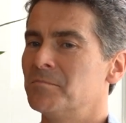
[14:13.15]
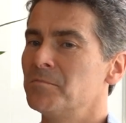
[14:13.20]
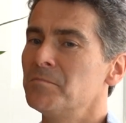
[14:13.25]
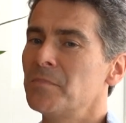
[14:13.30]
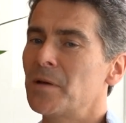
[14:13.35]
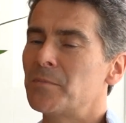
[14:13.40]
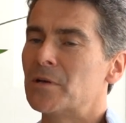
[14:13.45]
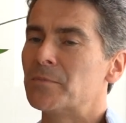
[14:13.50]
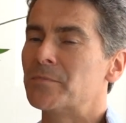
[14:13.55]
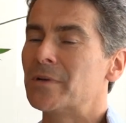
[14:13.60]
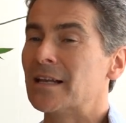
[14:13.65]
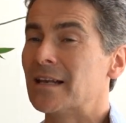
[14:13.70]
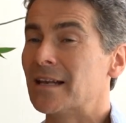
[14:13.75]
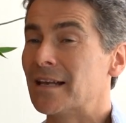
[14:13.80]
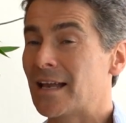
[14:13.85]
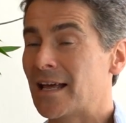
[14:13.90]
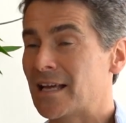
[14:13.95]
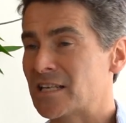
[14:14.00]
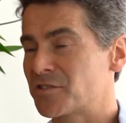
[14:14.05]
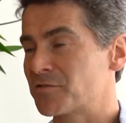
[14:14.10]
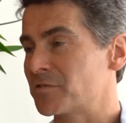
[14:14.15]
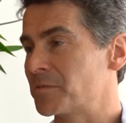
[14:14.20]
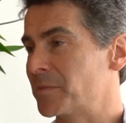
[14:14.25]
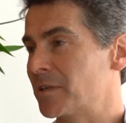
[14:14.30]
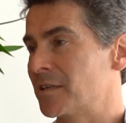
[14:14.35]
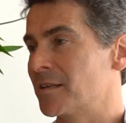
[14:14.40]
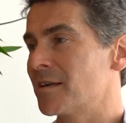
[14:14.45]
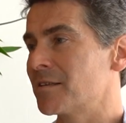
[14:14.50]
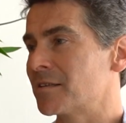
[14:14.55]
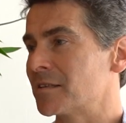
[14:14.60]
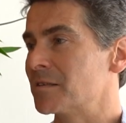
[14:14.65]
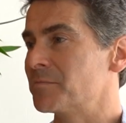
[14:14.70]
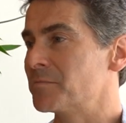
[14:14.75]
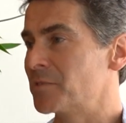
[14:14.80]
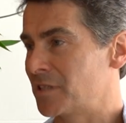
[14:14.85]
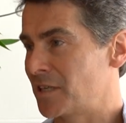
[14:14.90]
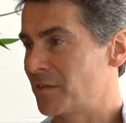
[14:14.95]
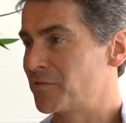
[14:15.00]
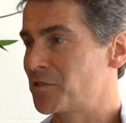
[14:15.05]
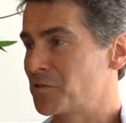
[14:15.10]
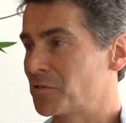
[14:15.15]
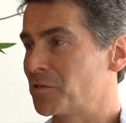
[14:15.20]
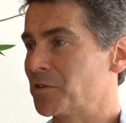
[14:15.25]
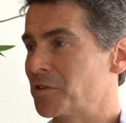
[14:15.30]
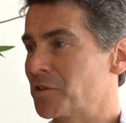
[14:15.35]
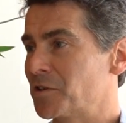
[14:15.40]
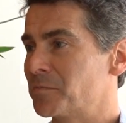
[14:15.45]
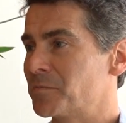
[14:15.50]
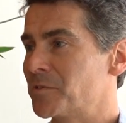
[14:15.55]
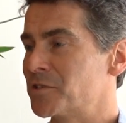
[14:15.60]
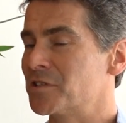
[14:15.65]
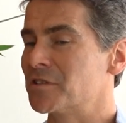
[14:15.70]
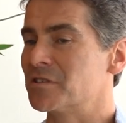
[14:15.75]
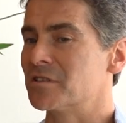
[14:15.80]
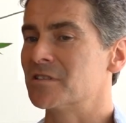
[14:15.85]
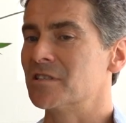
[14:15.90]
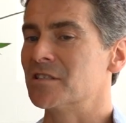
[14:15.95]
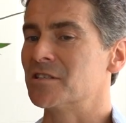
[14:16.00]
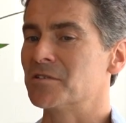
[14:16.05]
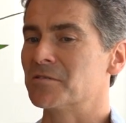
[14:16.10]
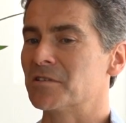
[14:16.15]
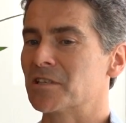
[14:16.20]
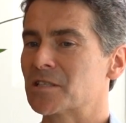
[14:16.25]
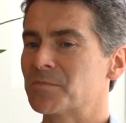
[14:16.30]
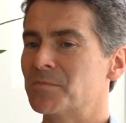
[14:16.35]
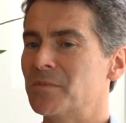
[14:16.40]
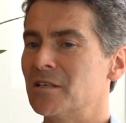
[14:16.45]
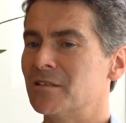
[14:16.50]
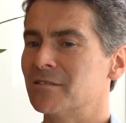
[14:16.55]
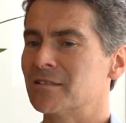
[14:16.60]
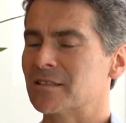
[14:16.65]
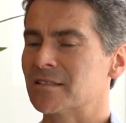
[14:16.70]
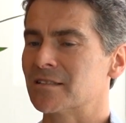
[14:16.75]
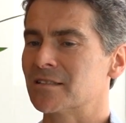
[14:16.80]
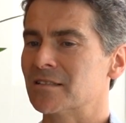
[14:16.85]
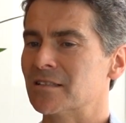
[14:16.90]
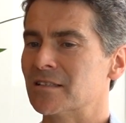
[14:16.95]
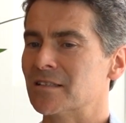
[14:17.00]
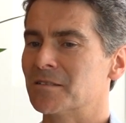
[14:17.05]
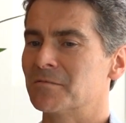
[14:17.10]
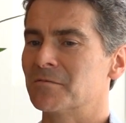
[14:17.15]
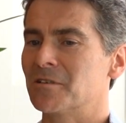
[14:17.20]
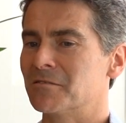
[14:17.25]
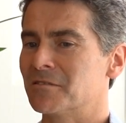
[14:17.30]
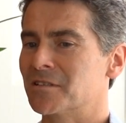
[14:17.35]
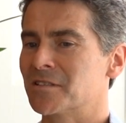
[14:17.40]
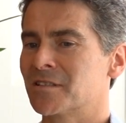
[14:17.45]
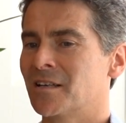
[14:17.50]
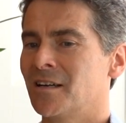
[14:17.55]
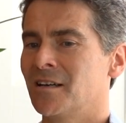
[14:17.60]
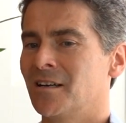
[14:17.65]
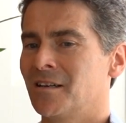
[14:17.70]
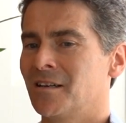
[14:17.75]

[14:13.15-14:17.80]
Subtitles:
maybe a bit less from another, but they've still got the opportunity to experience it, whereas